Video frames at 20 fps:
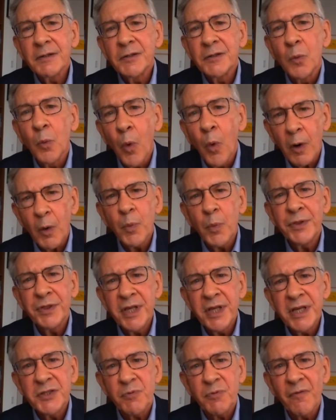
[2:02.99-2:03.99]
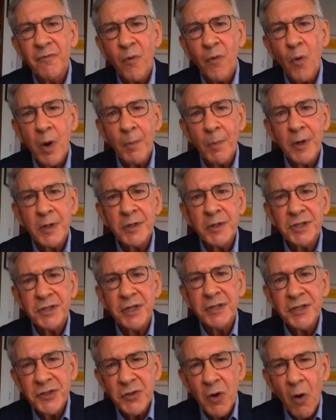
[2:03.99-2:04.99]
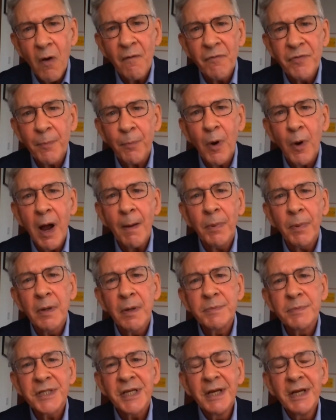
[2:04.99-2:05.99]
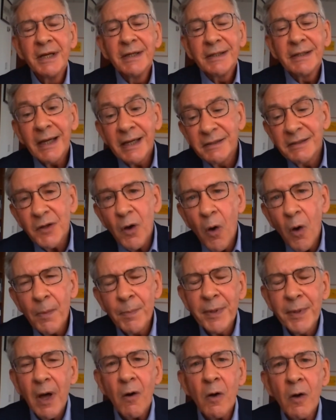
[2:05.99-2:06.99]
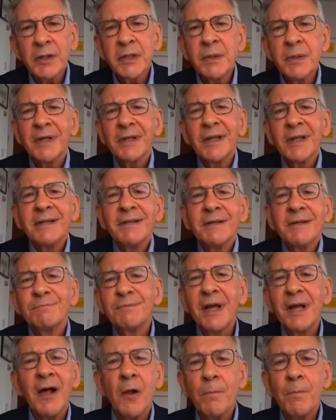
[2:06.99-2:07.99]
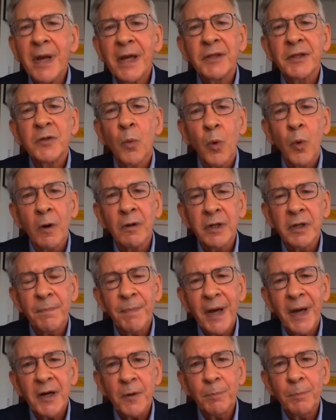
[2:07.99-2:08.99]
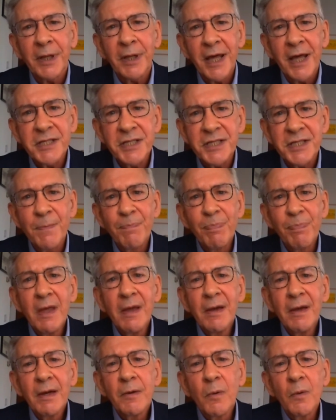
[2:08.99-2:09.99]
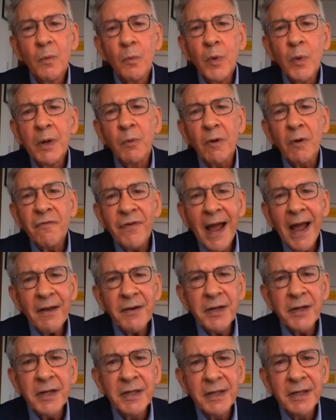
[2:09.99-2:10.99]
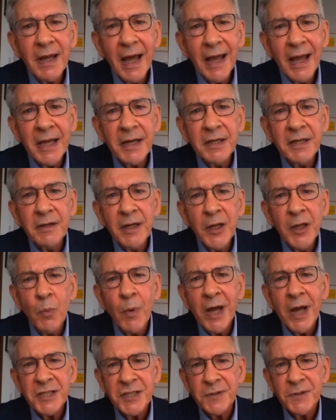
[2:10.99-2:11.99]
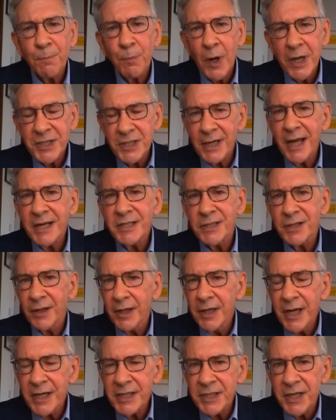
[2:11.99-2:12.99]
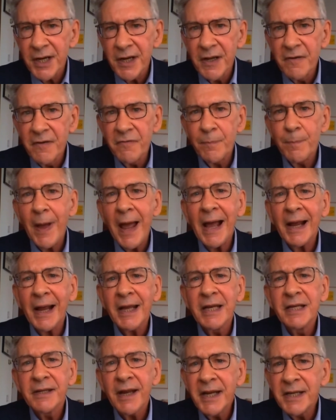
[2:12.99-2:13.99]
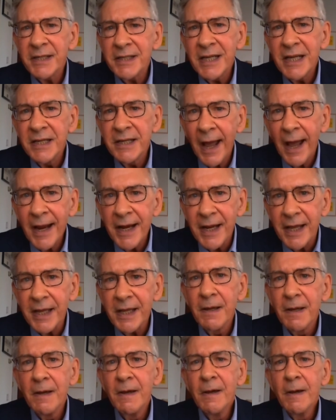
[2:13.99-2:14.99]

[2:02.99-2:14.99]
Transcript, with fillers: to work with these reformers to solve the problems and ultimately to help make the world a better place. We were founded at US Presidential Initiative back in 1990